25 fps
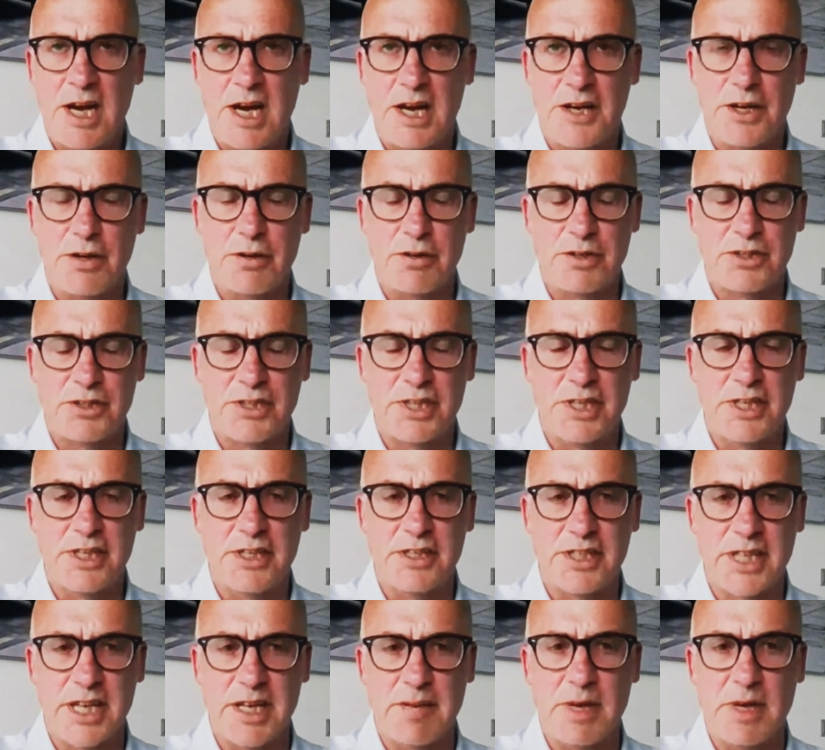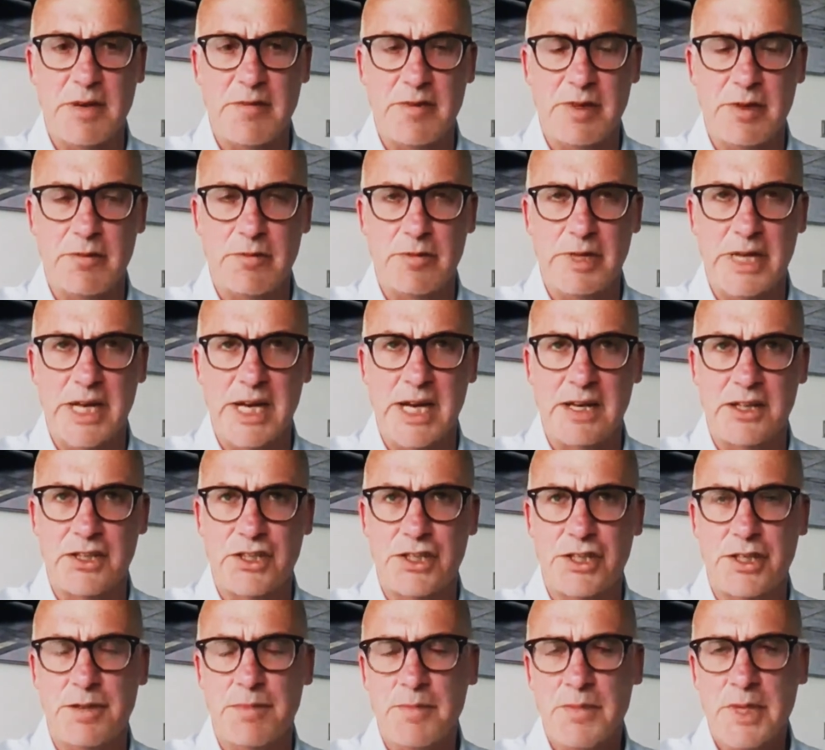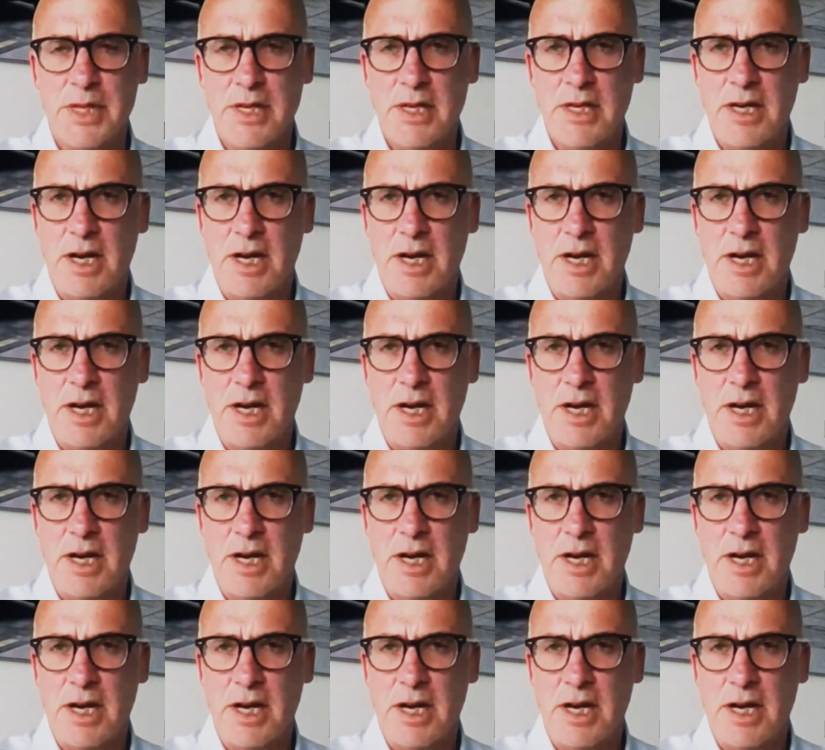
I don't see the same level of reaction.